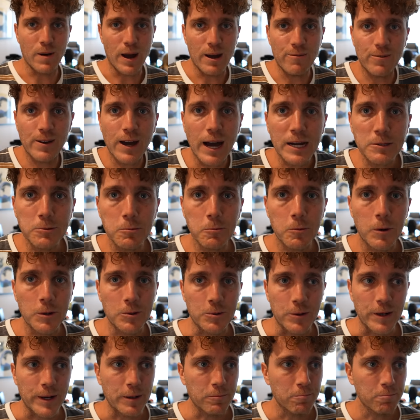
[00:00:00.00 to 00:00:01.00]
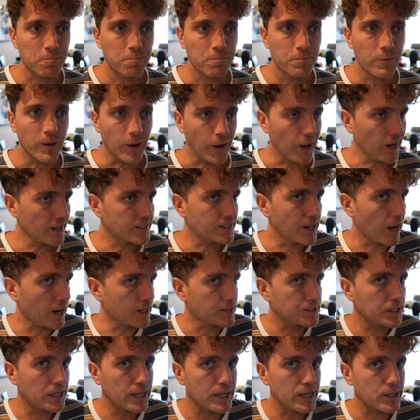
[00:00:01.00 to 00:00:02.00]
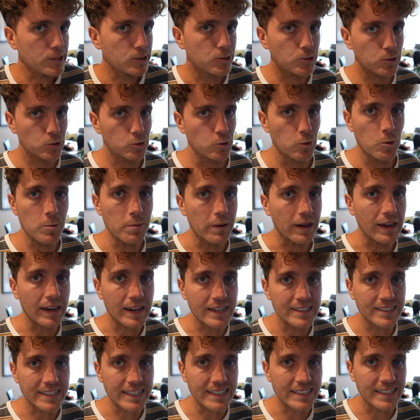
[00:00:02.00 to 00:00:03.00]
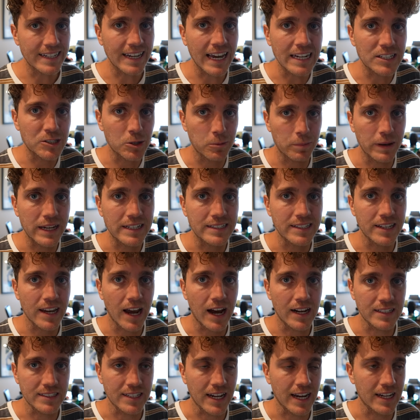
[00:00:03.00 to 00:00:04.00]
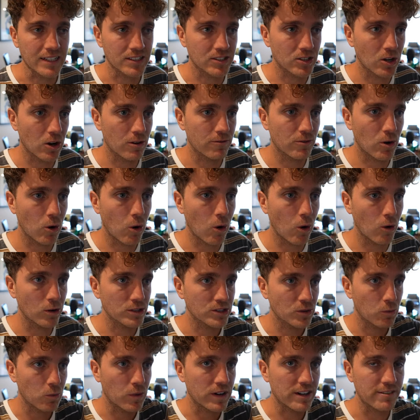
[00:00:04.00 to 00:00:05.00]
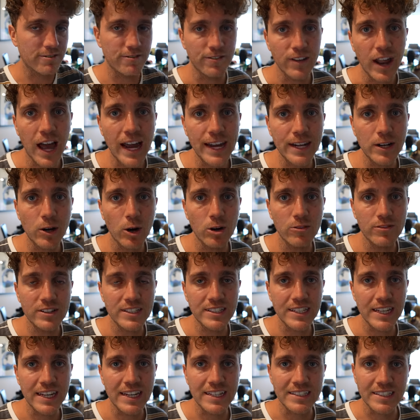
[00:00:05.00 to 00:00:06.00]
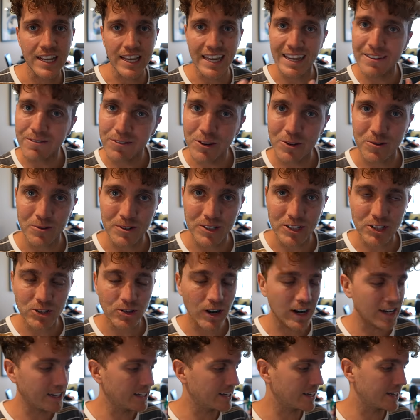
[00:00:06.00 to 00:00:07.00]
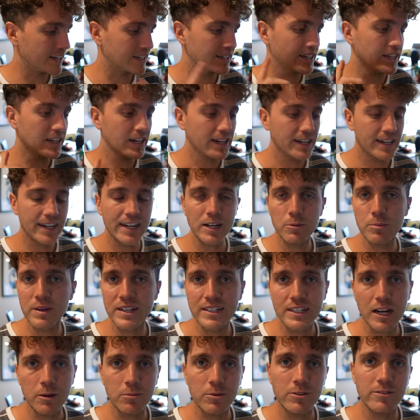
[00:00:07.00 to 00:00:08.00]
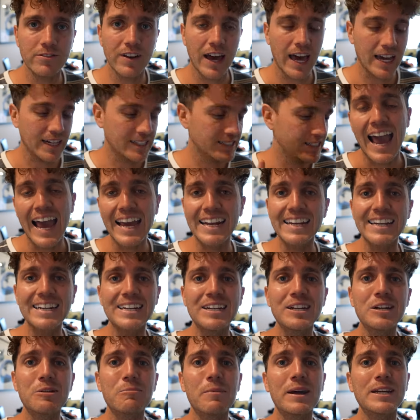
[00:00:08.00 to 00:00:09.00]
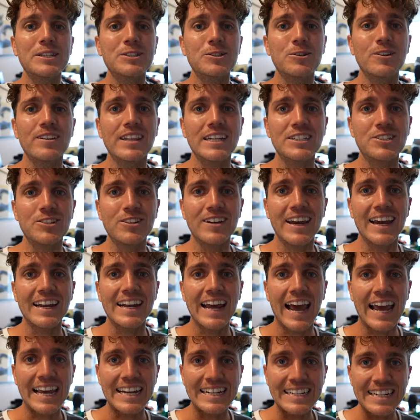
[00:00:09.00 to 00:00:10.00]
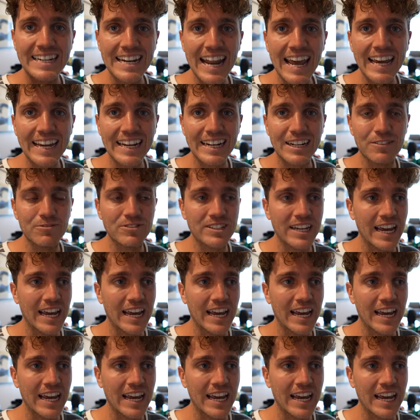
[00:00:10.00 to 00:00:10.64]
If you guys were wondering, it's actually super easy to get your PCR test. So of course, when you're flying overseas, if you're Australian, need to be double vaxxed and you need to make sure that you get a negative